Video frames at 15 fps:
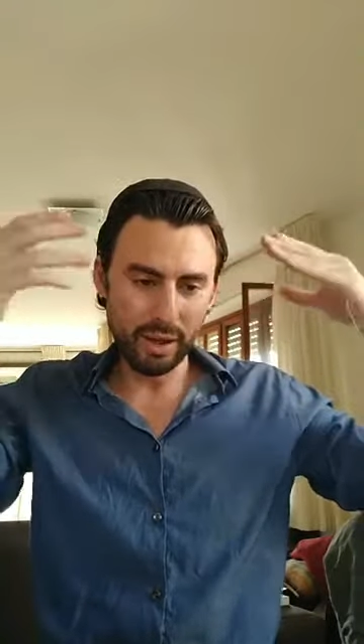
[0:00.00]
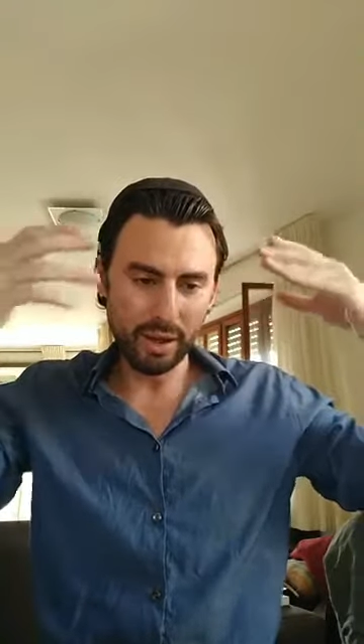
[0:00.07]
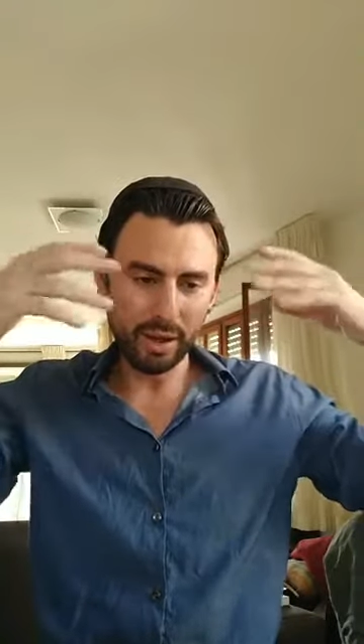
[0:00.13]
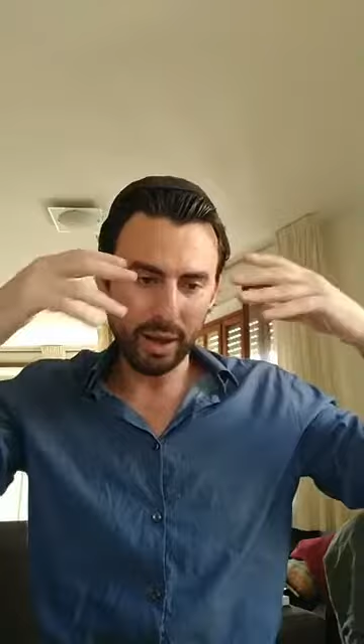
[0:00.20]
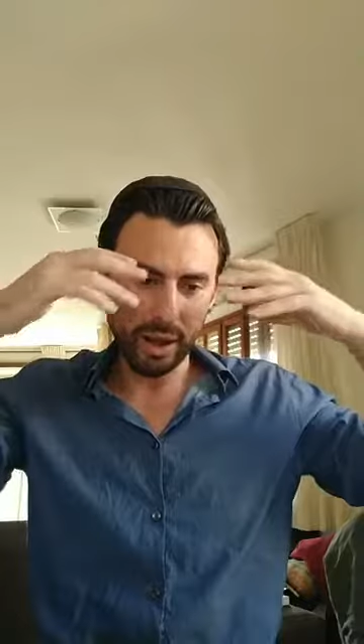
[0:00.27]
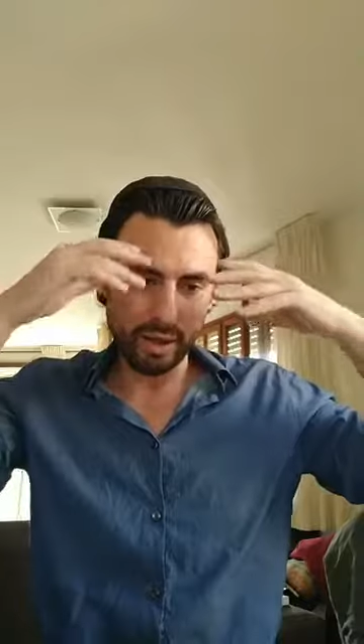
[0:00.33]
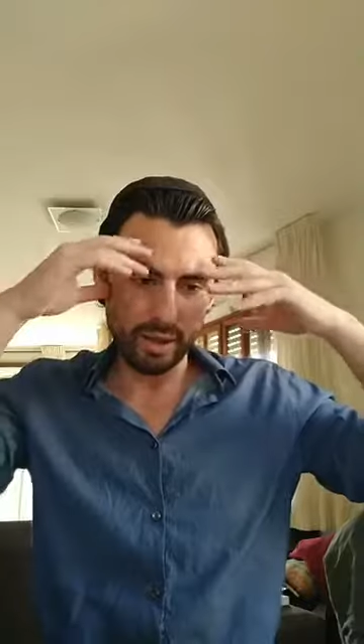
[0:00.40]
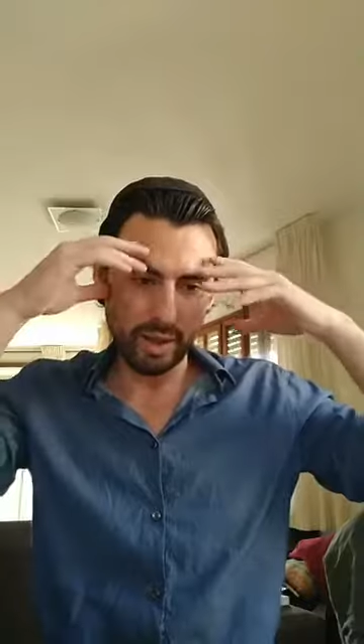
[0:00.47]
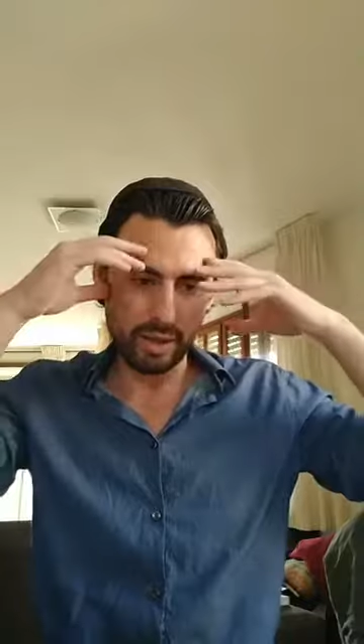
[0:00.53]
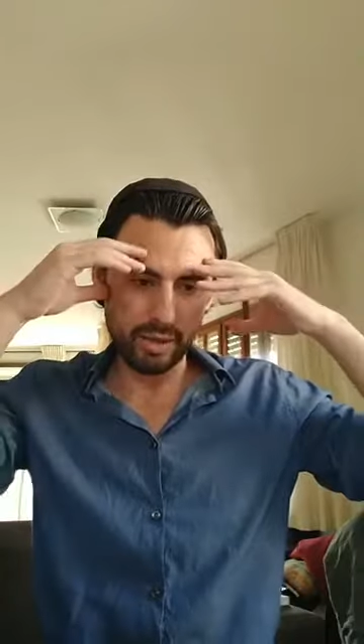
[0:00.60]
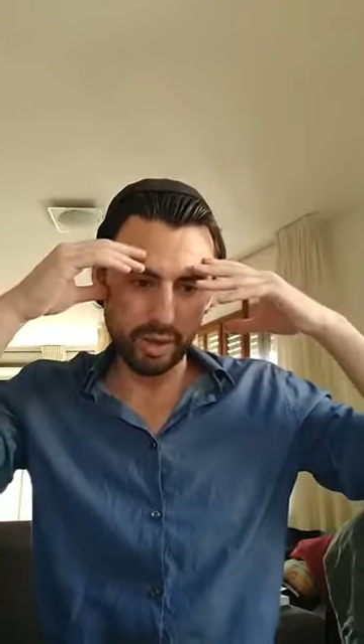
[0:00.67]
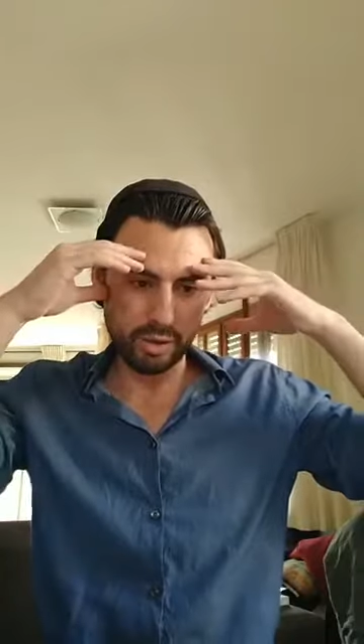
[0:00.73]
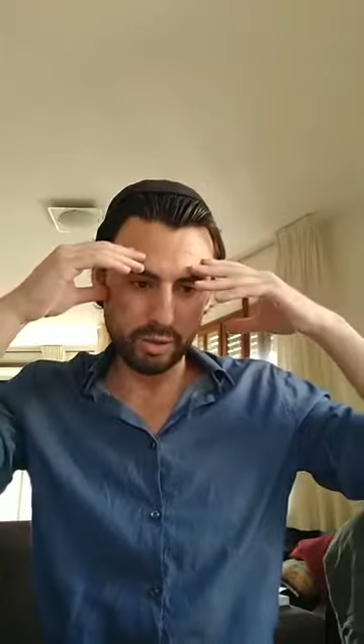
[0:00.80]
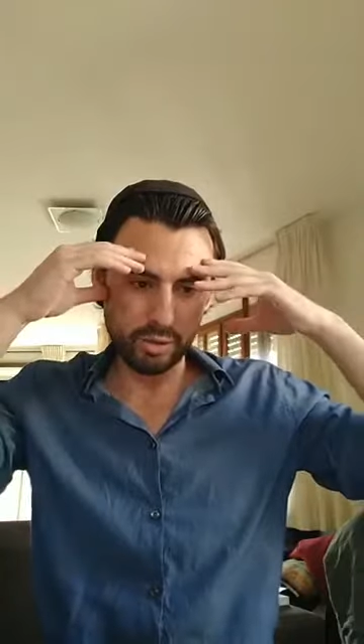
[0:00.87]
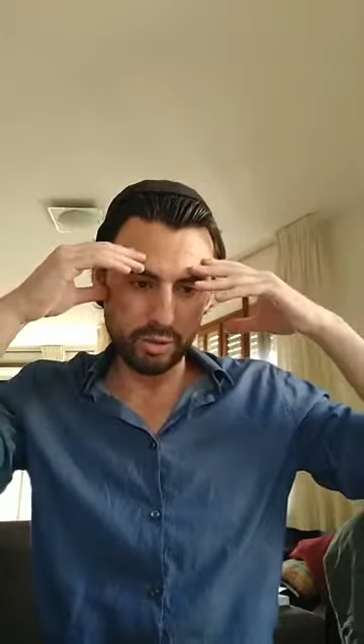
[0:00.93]

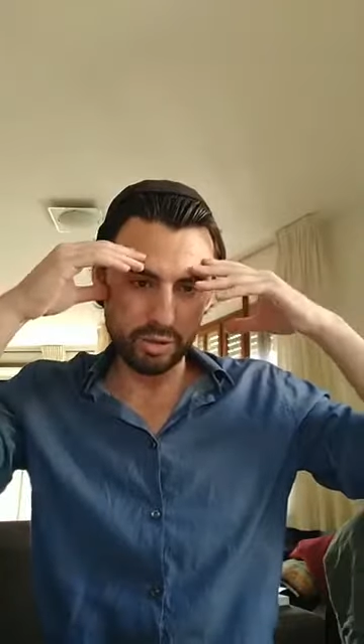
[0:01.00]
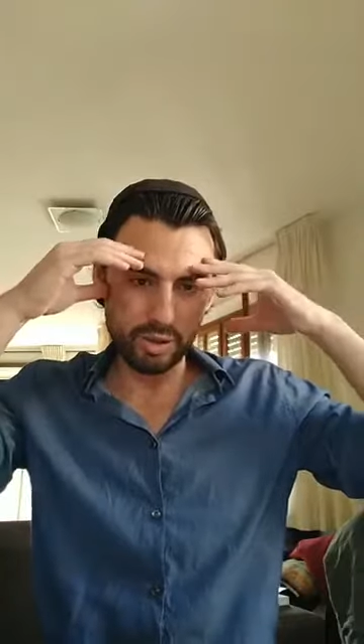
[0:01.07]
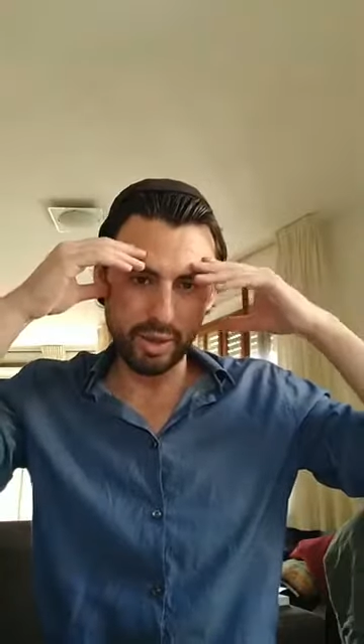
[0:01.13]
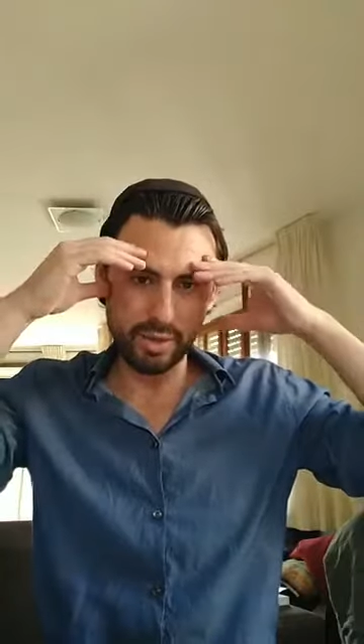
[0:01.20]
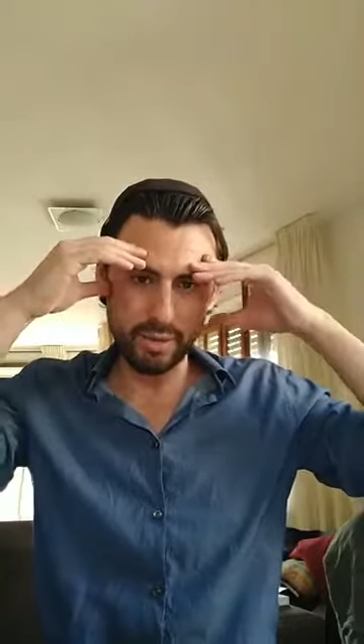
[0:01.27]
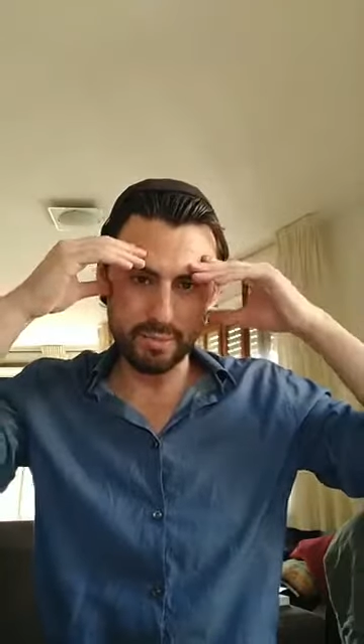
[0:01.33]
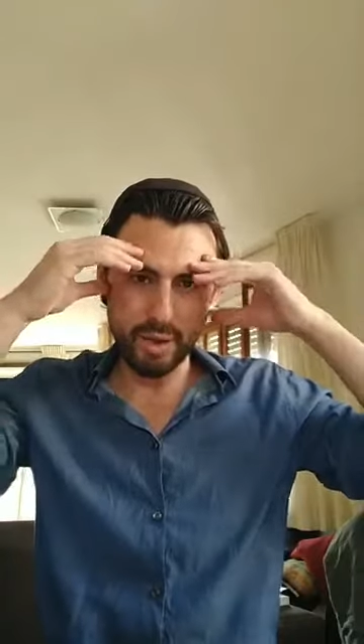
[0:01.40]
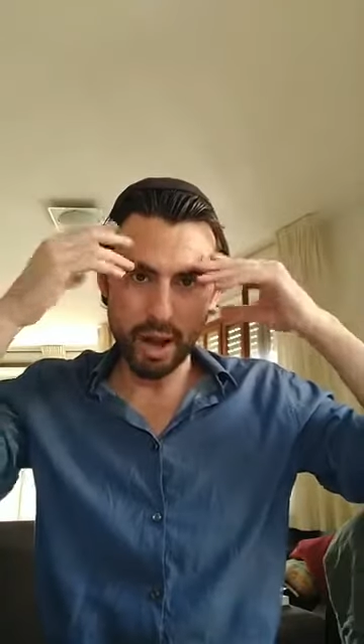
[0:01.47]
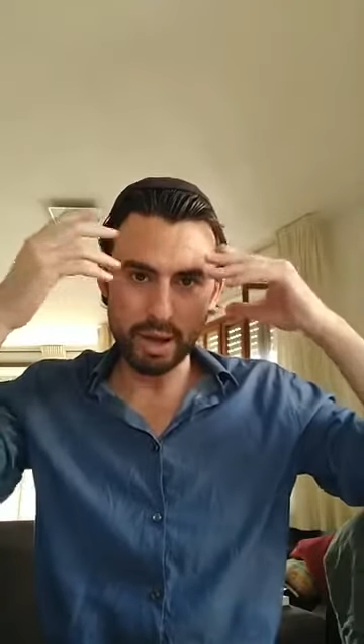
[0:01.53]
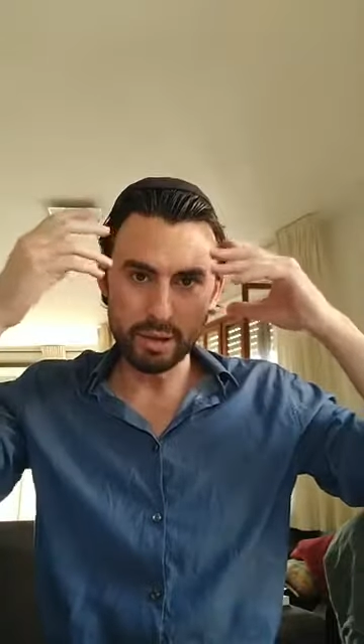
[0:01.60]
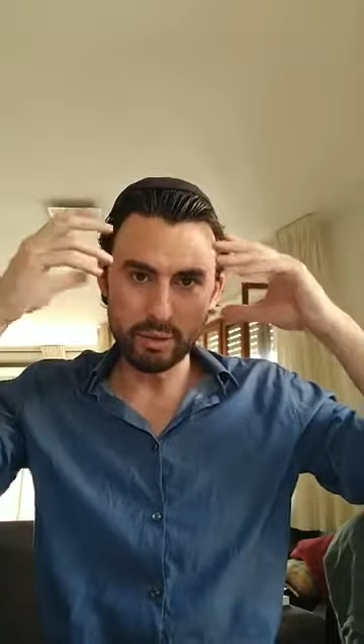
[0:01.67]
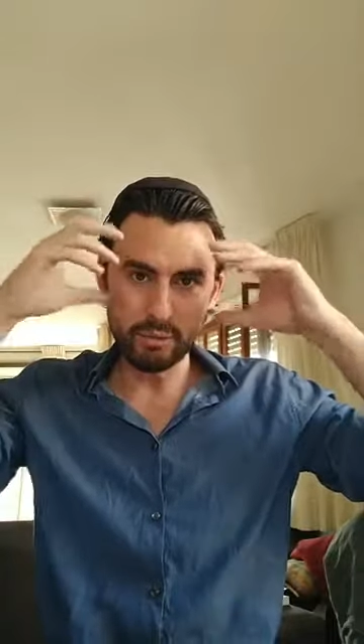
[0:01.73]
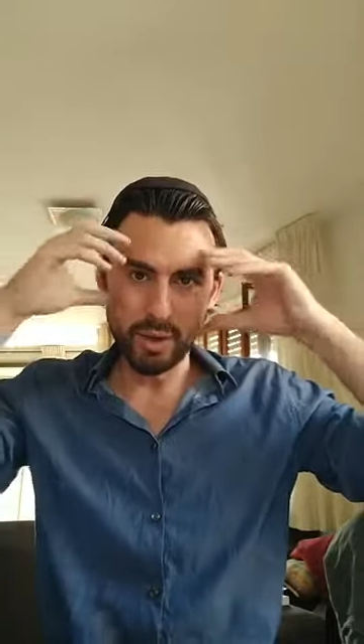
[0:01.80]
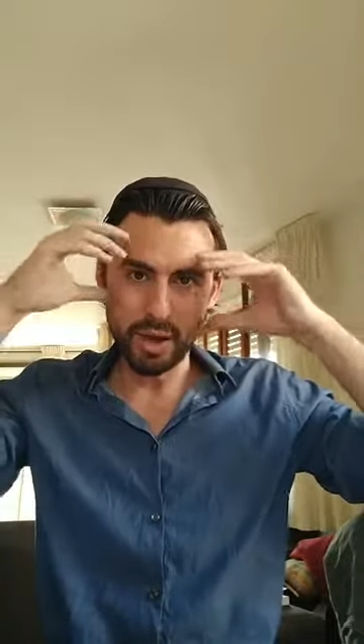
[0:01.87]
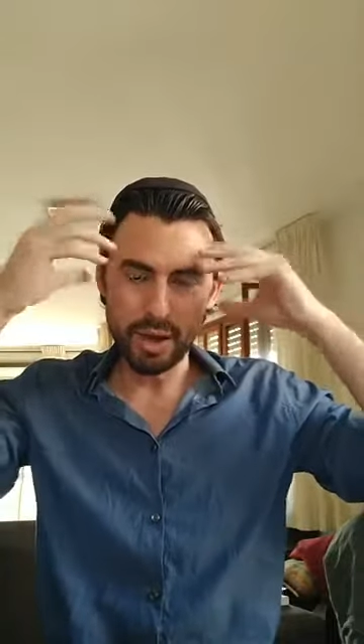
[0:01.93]
and to understand the mind
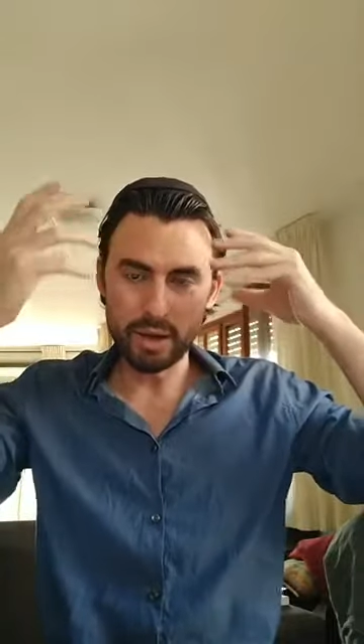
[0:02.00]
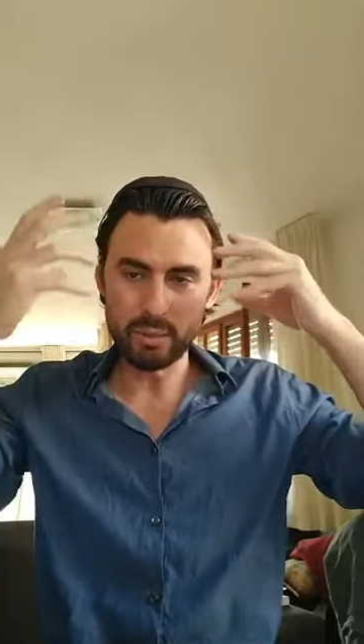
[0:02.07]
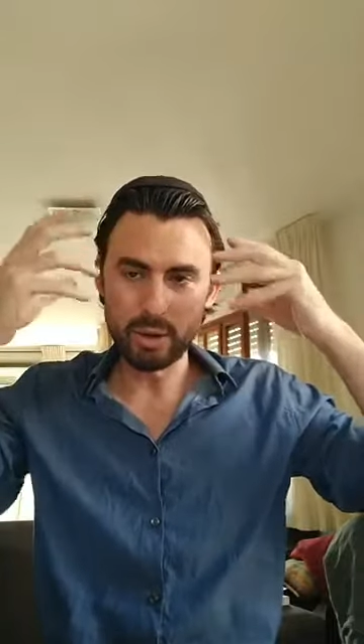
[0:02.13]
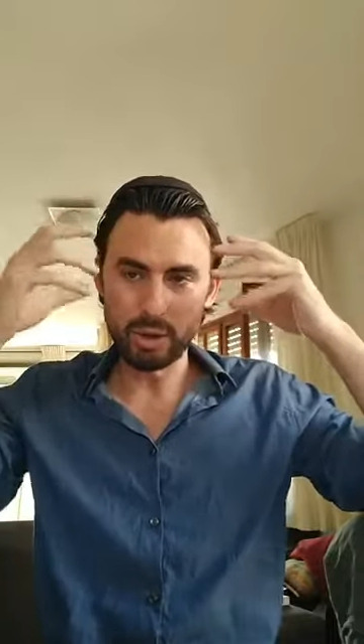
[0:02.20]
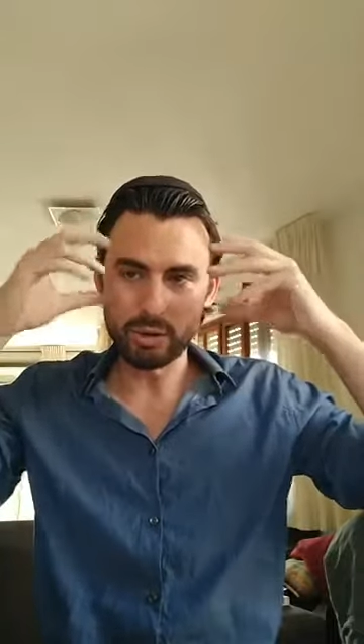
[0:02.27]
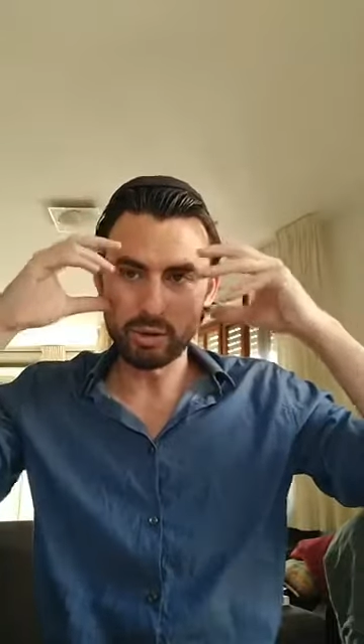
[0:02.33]
of my enemy,